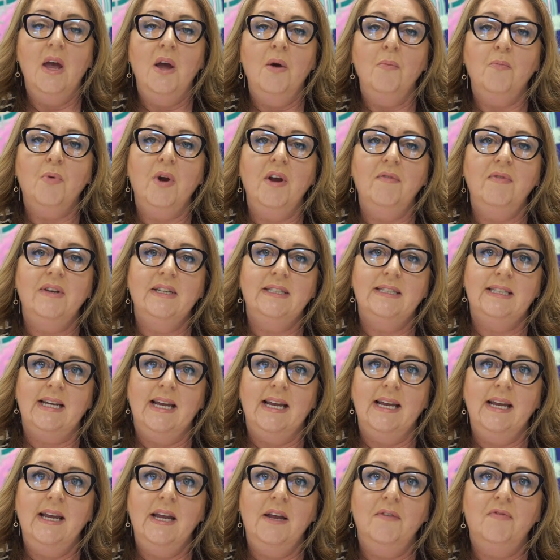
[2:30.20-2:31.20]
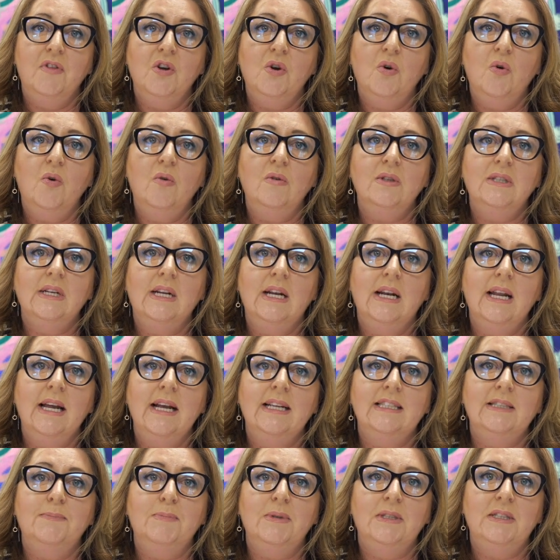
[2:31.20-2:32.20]
Previously, if the court
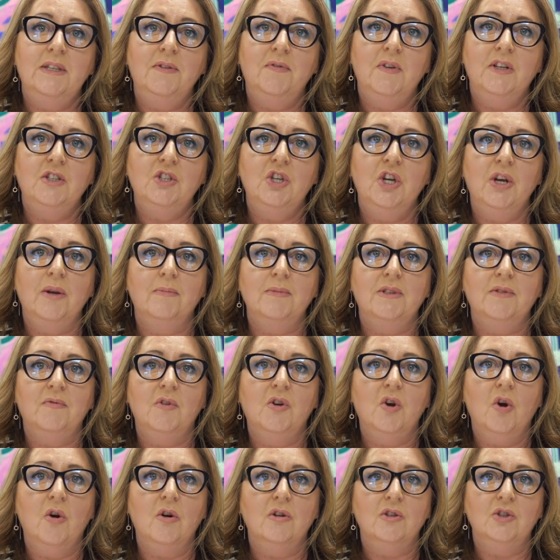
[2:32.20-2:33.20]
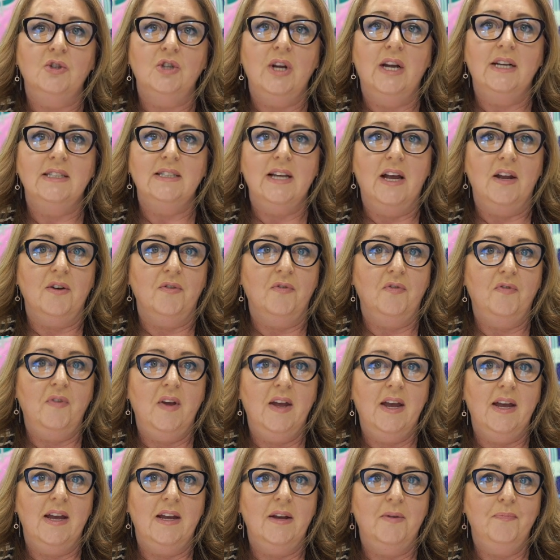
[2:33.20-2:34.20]
declared specific terms of a contract
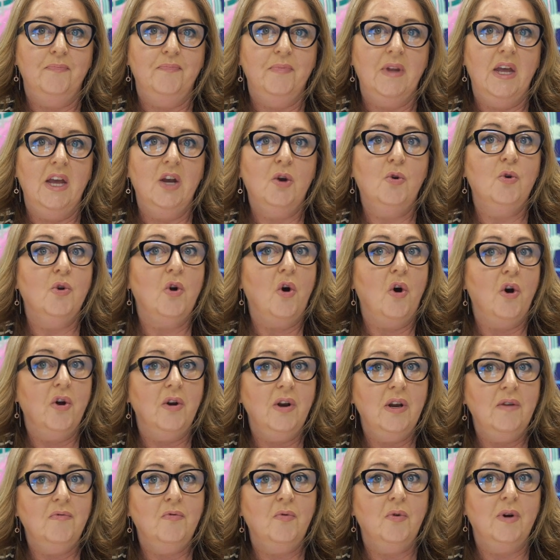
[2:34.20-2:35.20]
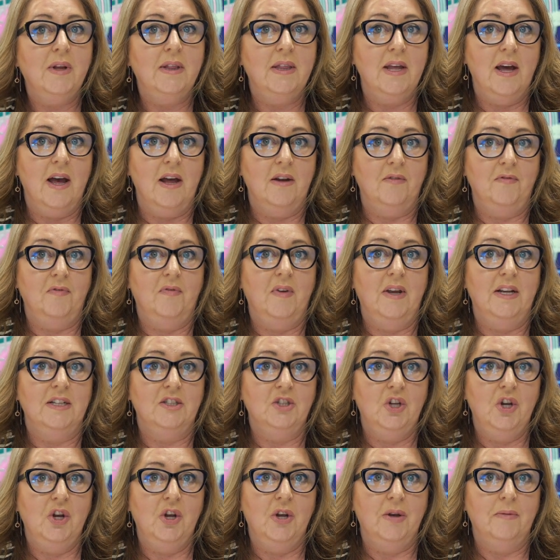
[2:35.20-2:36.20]
unfair, it could only void the unfair
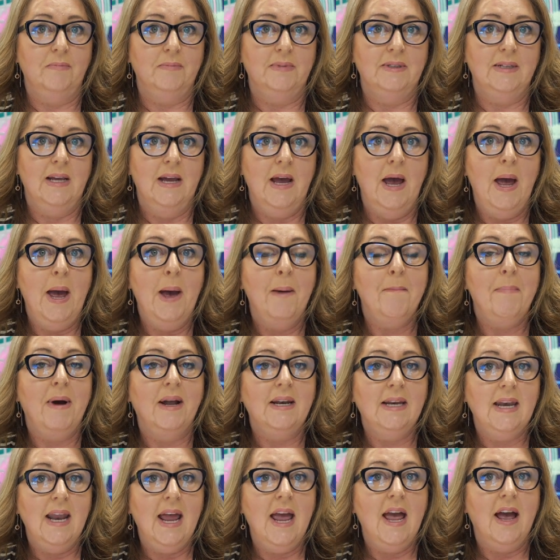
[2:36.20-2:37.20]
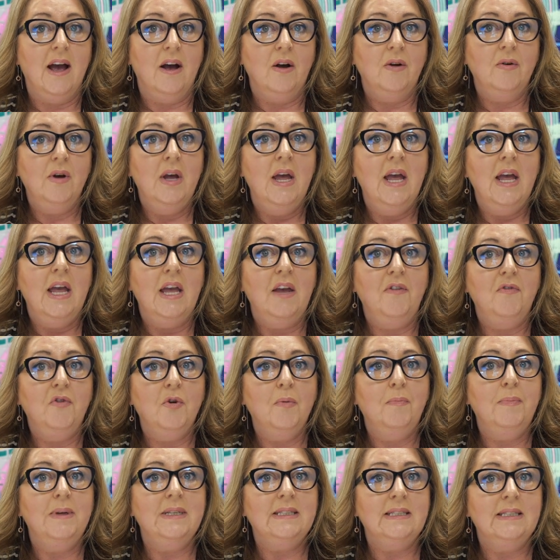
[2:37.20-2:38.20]
terms. But now, if
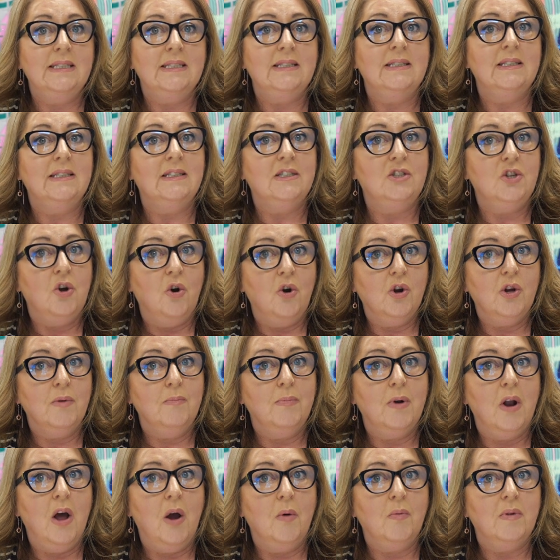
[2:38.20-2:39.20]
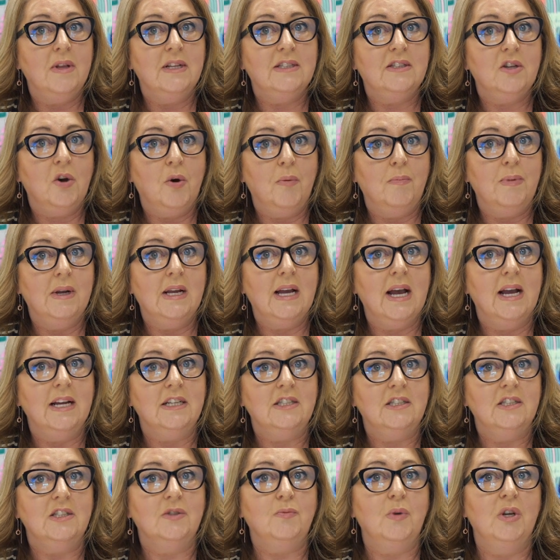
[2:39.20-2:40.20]
your business does not comply with its
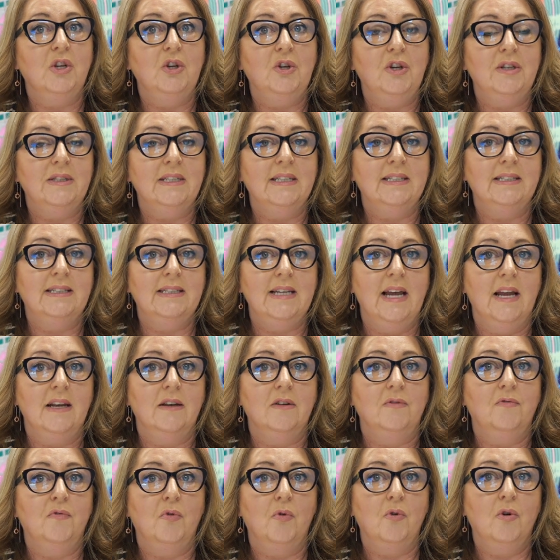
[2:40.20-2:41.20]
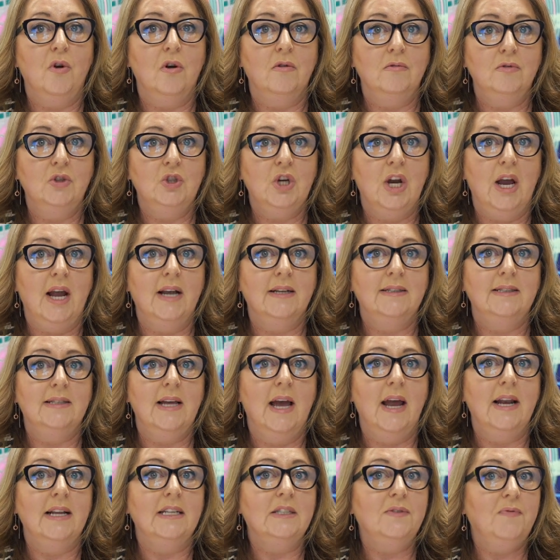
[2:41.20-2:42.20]
obligations when using standard form contracts
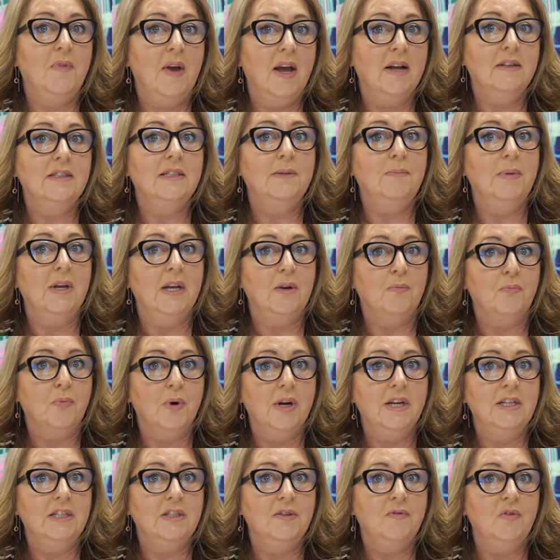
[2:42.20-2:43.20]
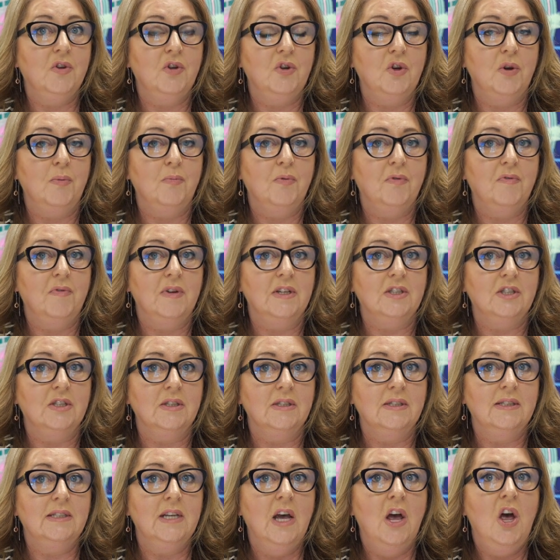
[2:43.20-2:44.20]
and is found to be in breach of the new
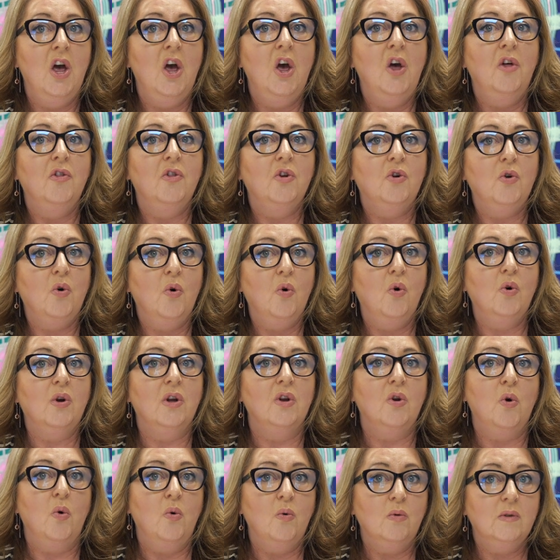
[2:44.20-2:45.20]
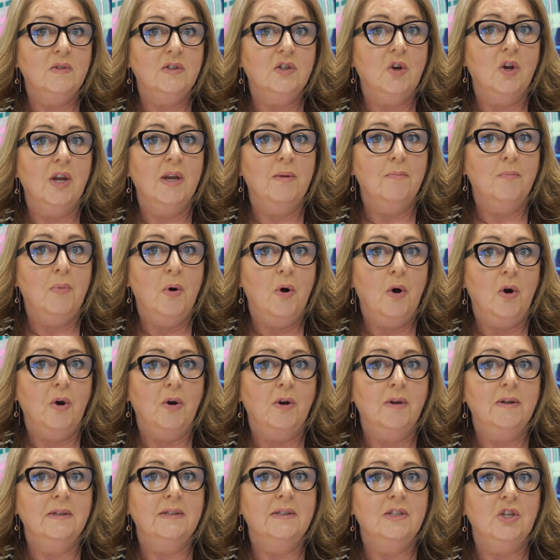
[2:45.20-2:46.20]
provisions, the court can also
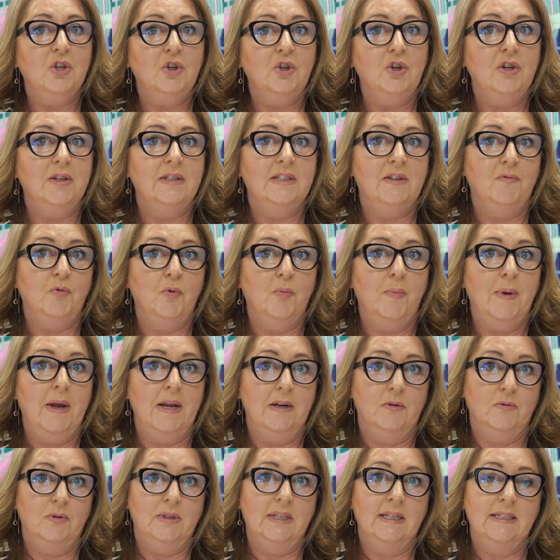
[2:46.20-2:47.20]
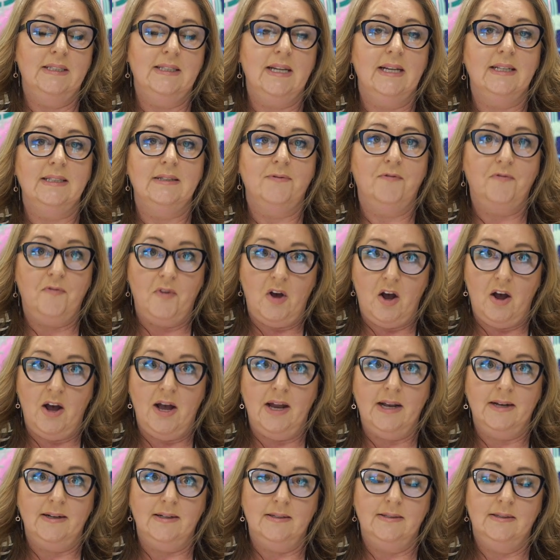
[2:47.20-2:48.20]
impose the new civil penalties as a
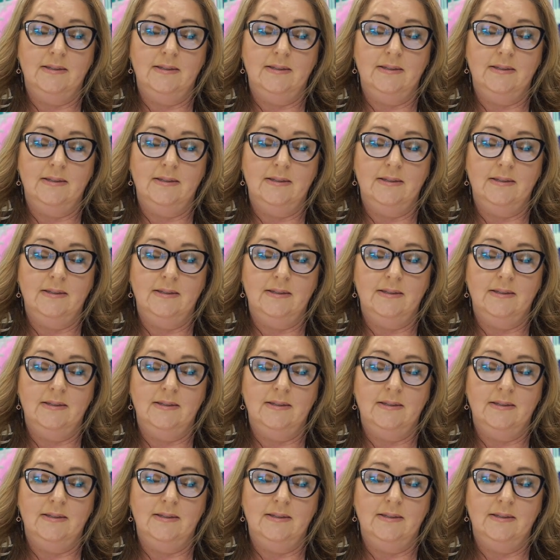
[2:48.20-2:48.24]
fine.